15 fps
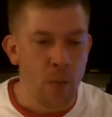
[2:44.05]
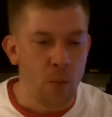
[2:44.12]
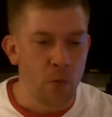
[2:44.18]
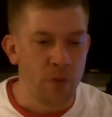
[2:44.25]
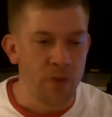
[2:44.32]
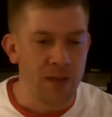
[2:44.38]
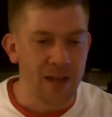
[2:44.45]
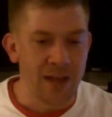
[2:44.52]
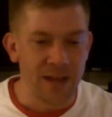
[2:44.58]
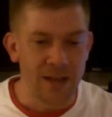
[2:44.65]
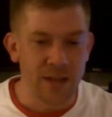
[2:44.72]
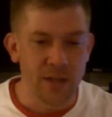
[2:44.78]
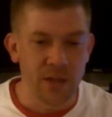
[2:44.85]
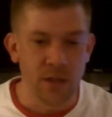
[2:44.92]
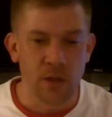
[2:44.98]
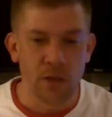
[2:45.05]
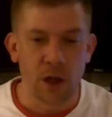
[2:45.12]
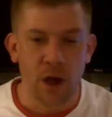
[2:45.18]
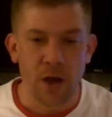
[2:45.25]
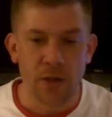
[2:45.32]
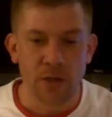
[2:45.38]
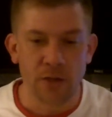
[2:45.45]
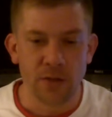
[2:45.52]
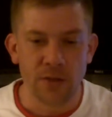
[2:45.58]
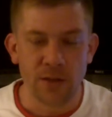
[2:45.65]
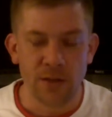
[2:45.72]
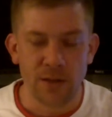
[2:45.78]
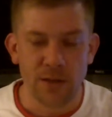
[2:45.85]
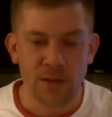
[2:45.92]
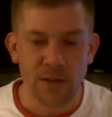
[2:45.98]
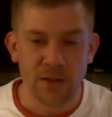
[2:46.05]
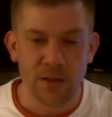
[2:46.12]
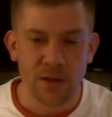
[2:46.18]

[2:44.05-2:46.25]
with the ideas and thoughts of the